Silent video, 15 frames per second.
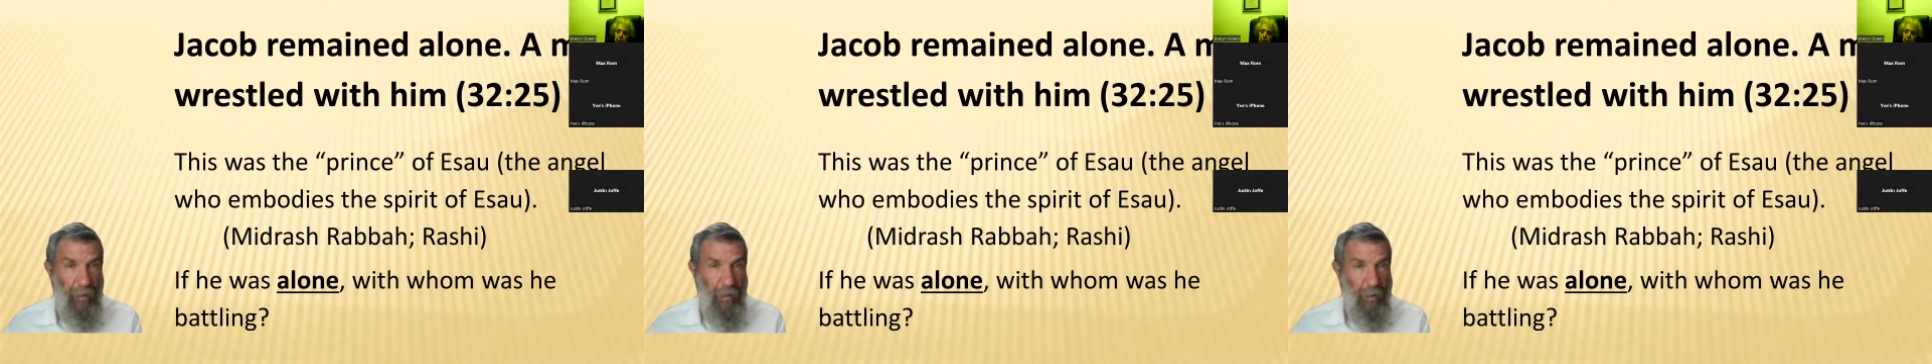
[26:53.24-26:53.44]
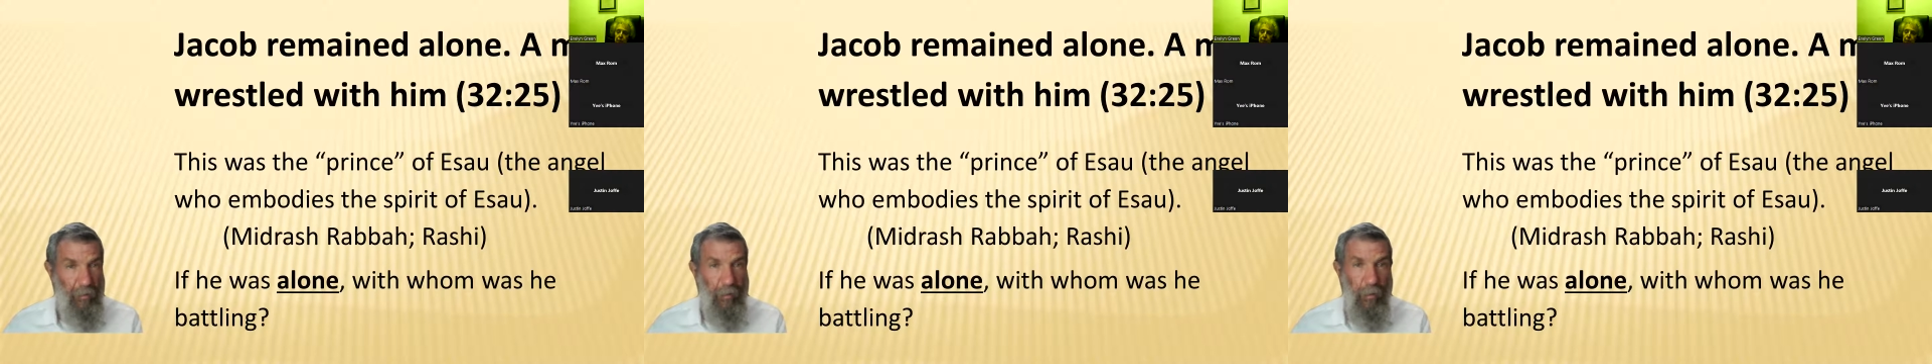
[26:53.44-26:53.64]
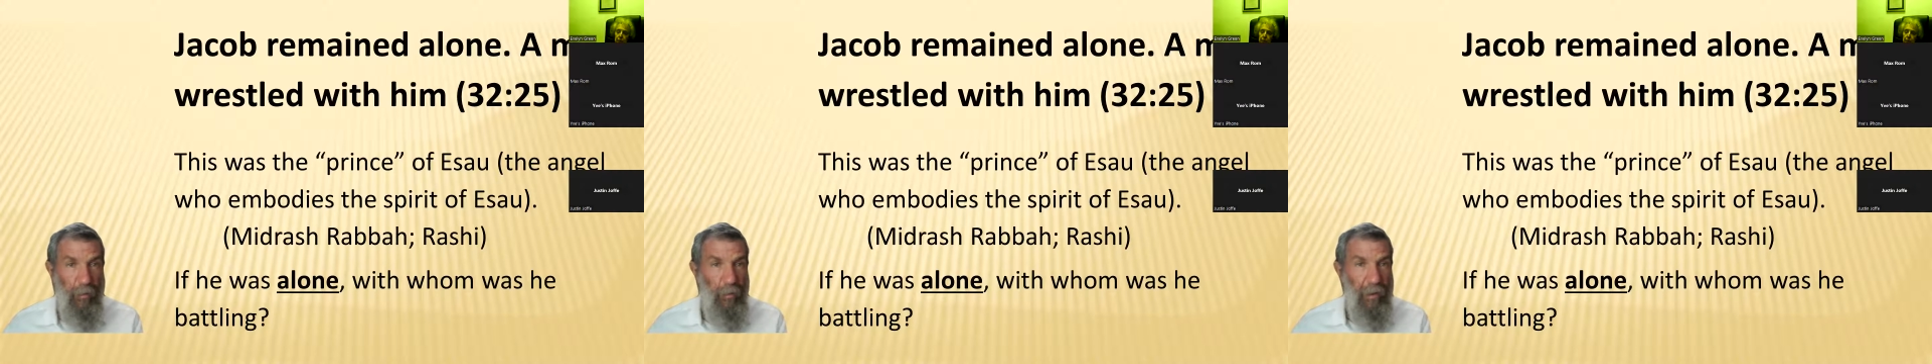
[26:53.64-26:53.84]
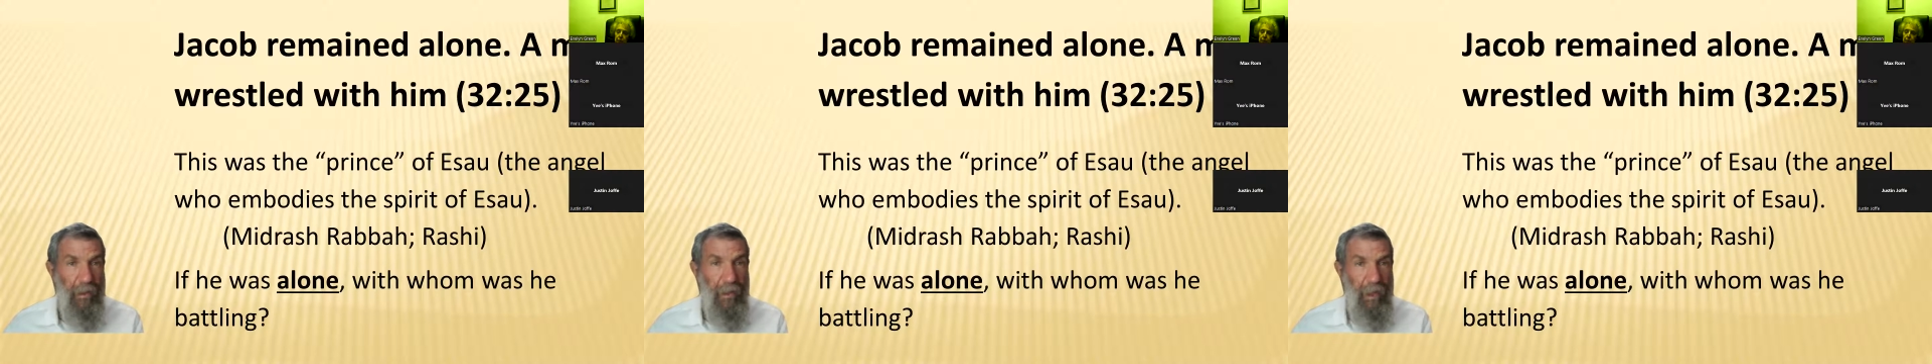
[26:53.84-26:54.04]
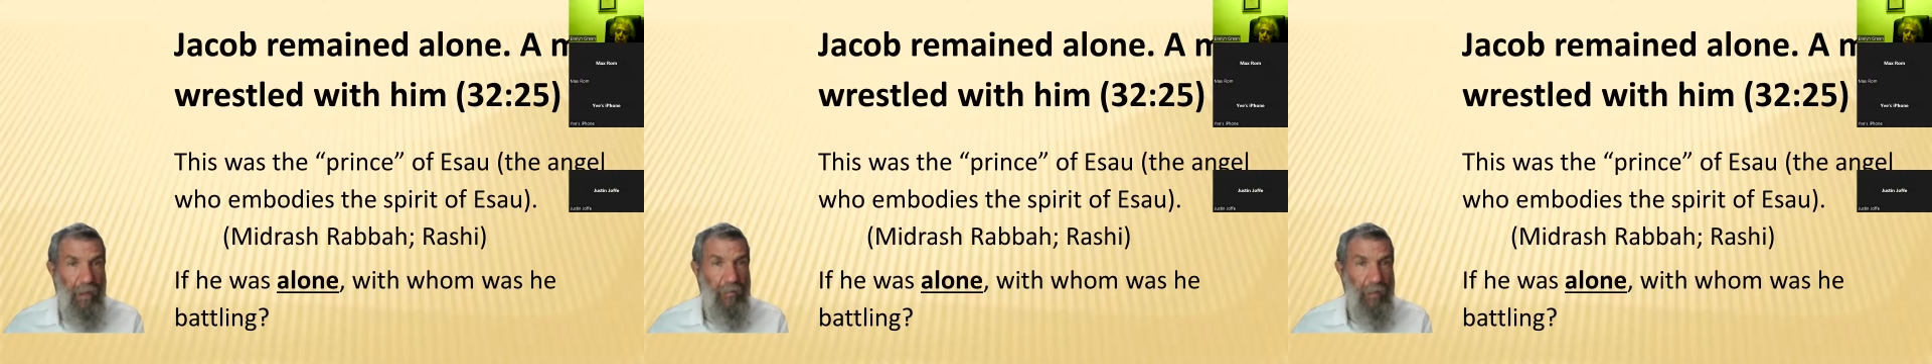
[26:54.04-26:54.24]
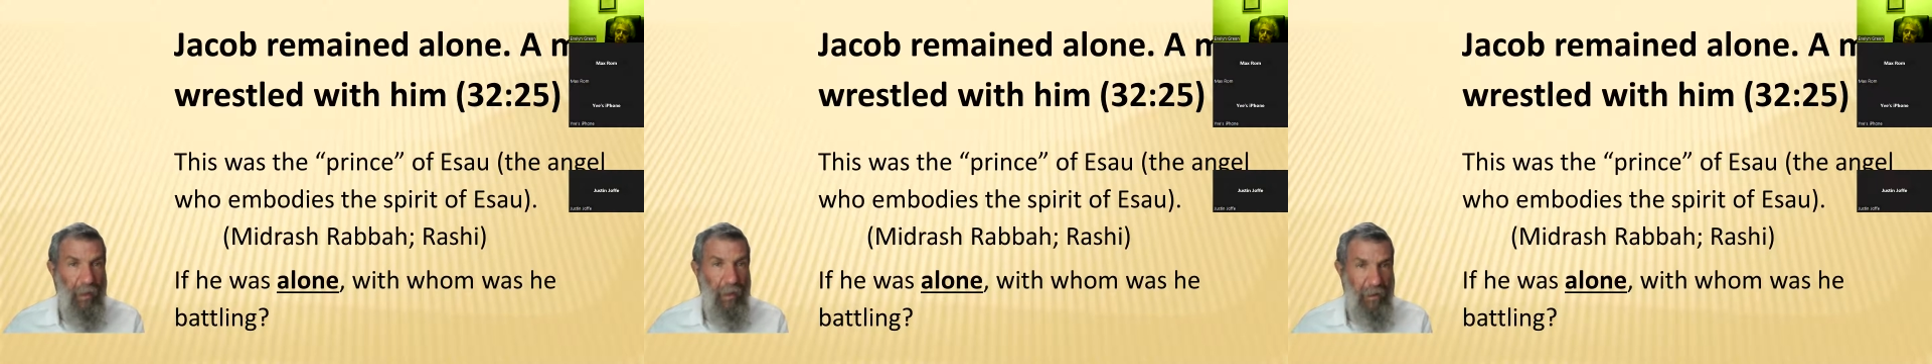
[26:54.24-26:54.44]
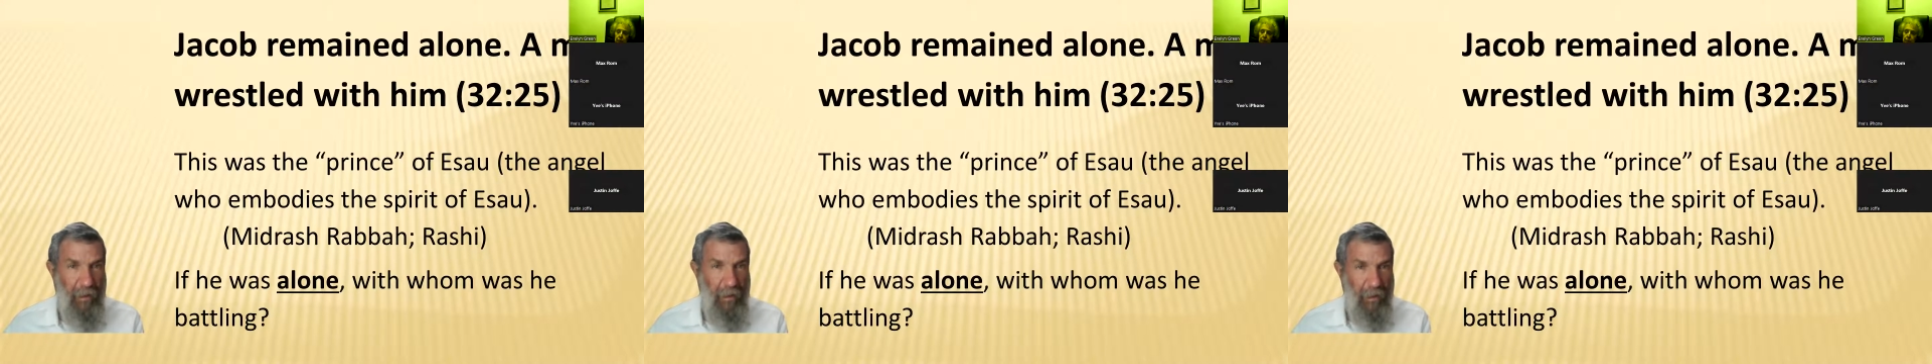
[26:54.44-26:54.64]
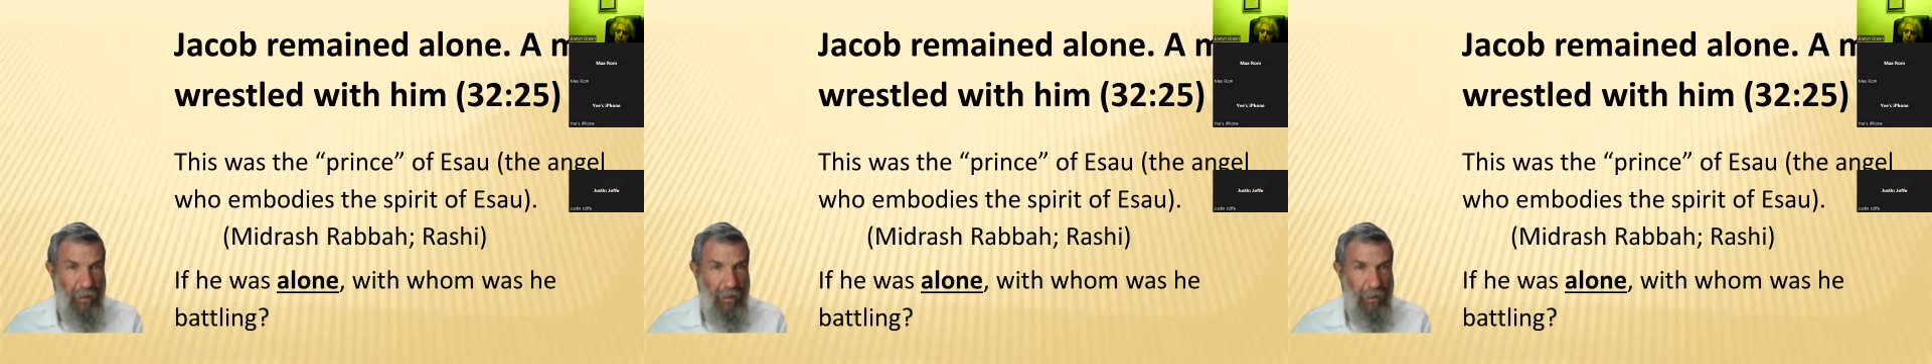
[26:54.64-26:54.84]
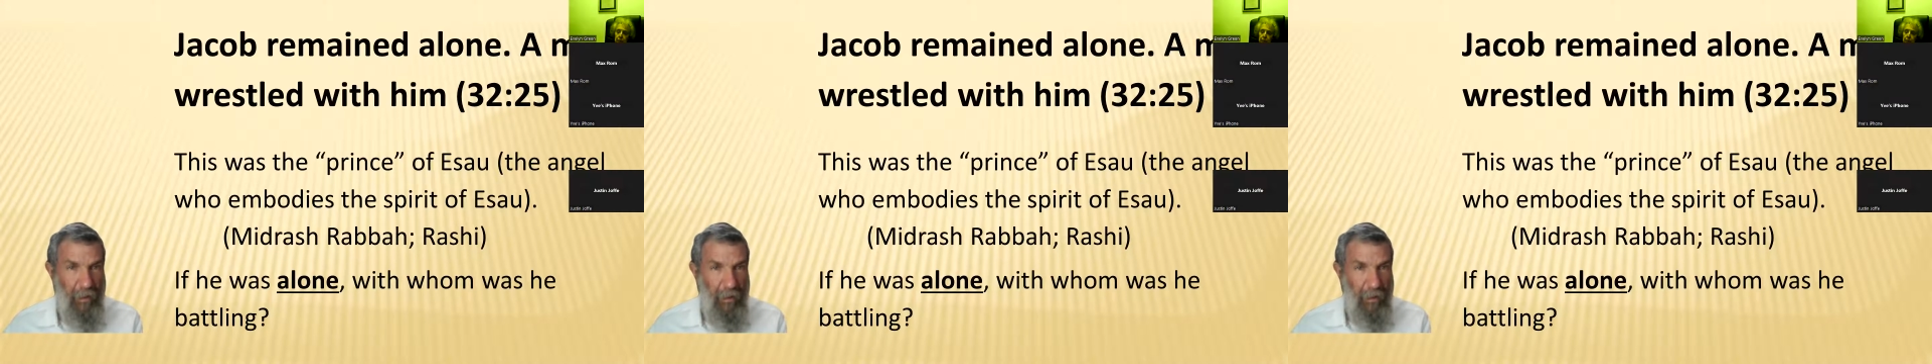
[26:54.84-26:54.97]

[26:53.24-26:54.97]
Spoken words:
If we win that battle